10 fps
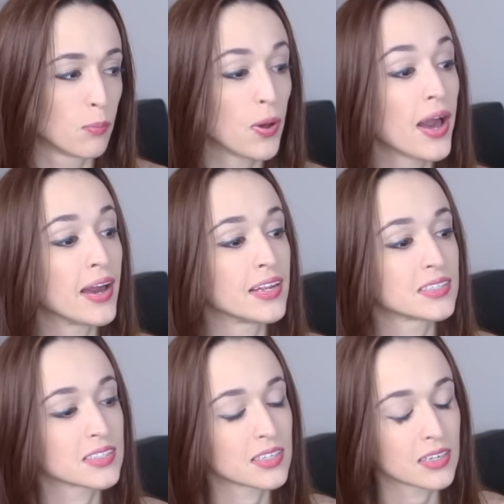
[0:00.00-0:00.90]

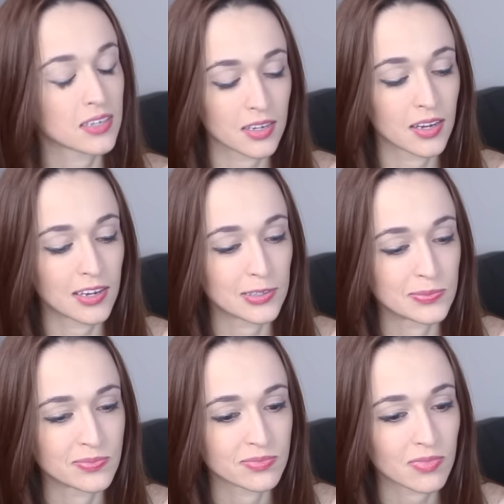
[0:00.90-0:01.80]
But
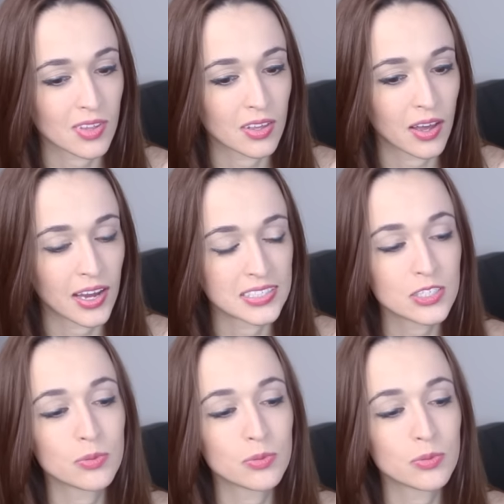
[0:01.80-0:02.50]
I